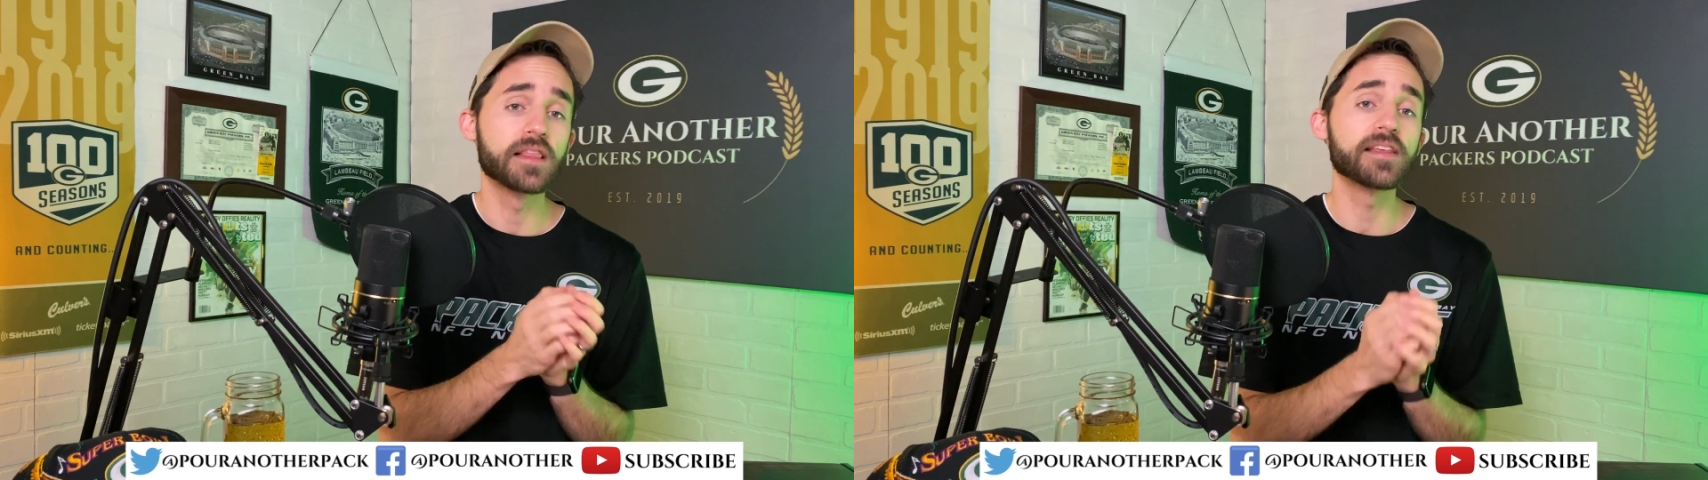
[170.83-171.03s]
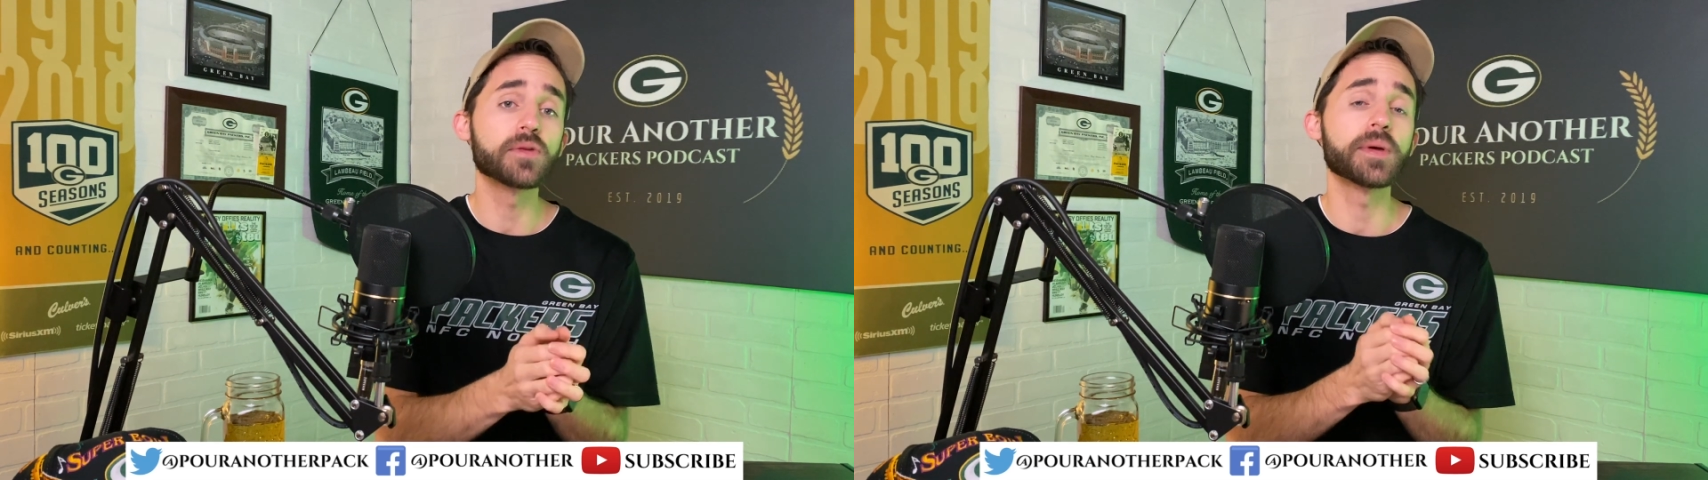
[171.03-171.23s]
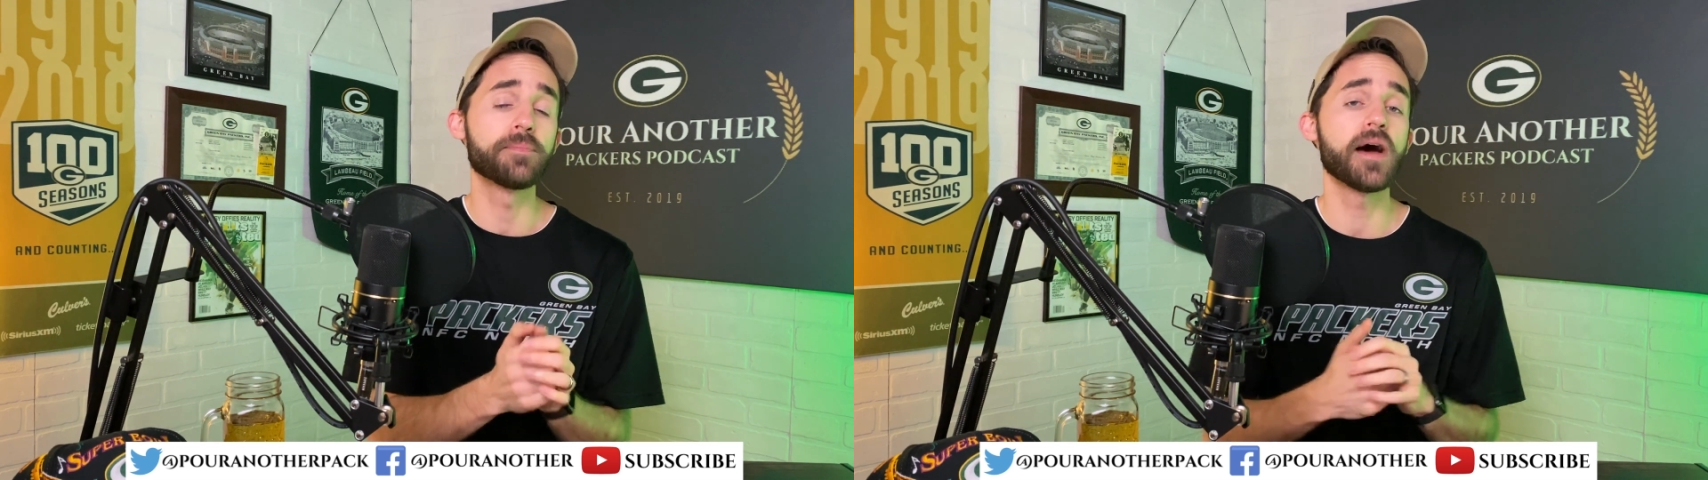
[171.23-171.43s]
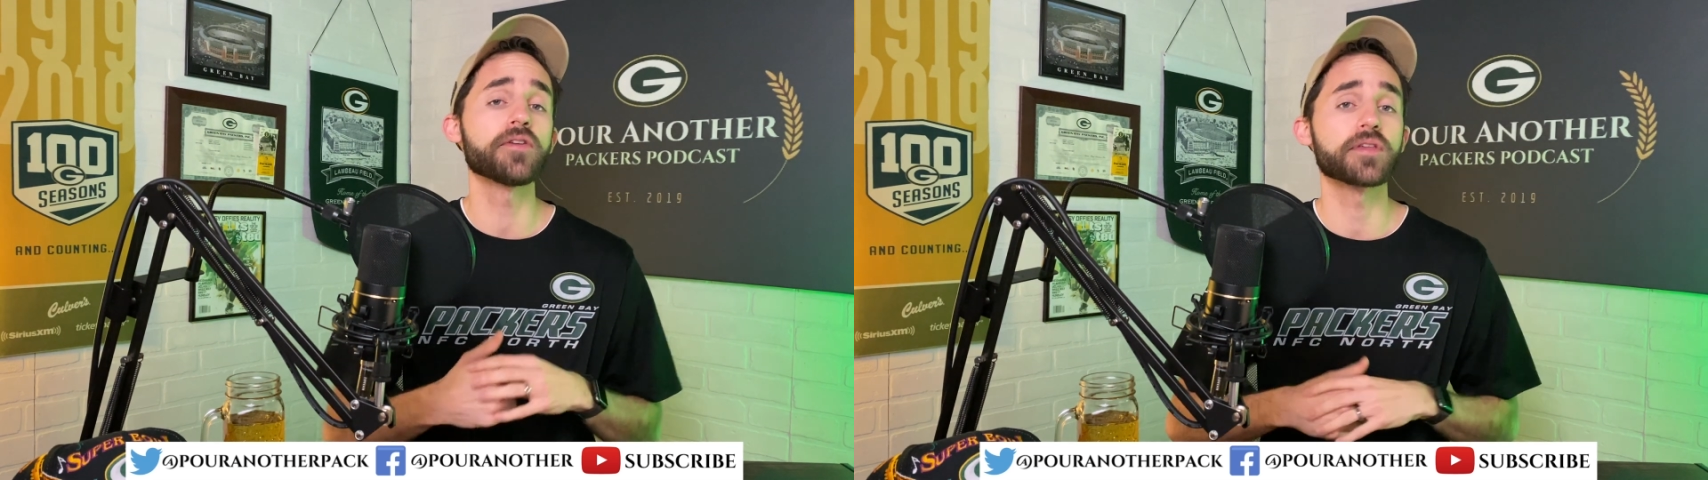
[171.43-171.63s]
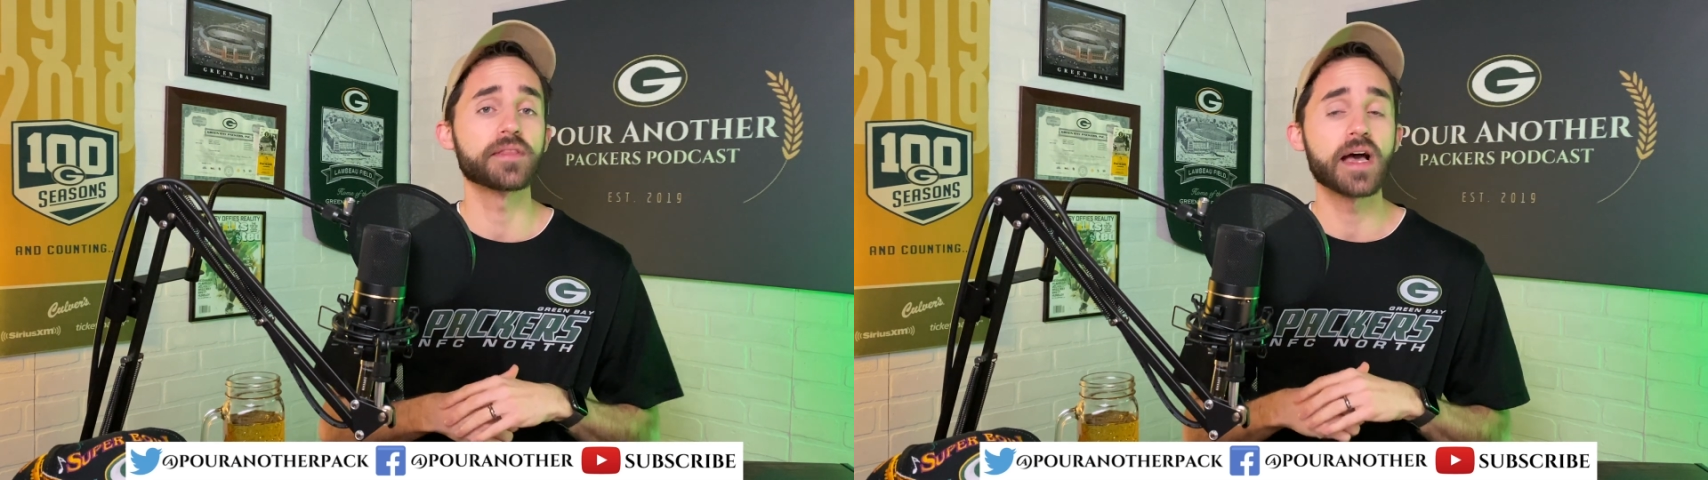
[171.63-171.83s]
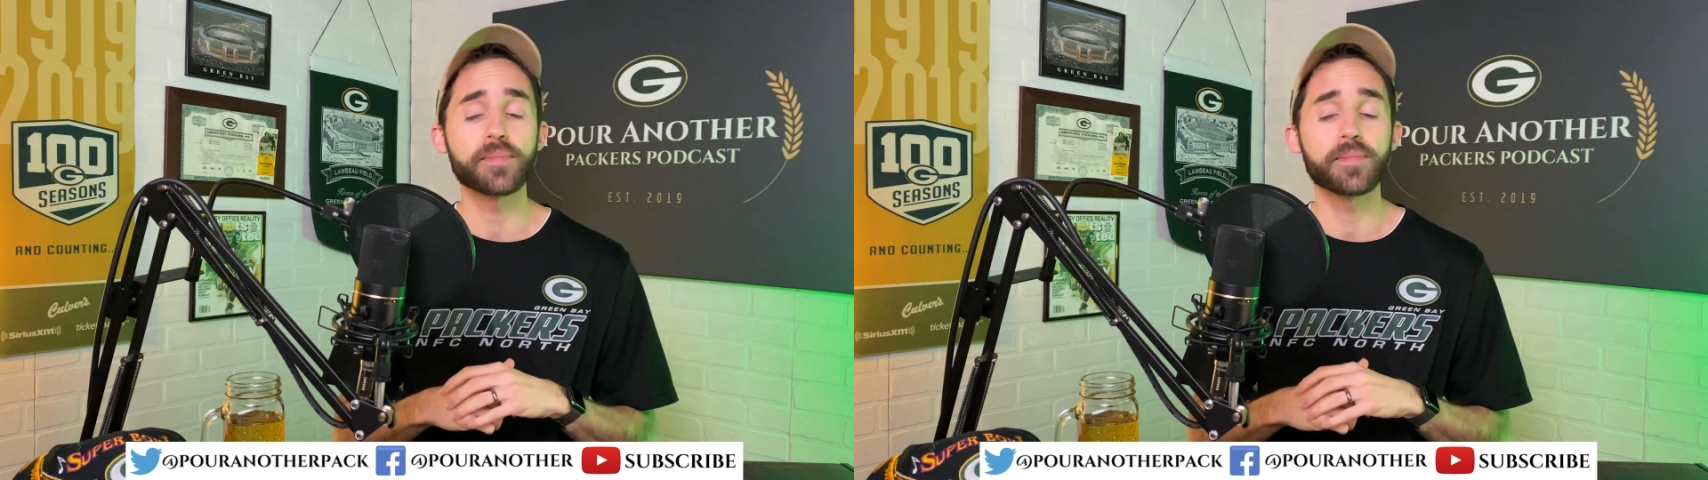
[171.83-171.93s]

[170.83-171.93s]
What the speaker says: little bit better than that,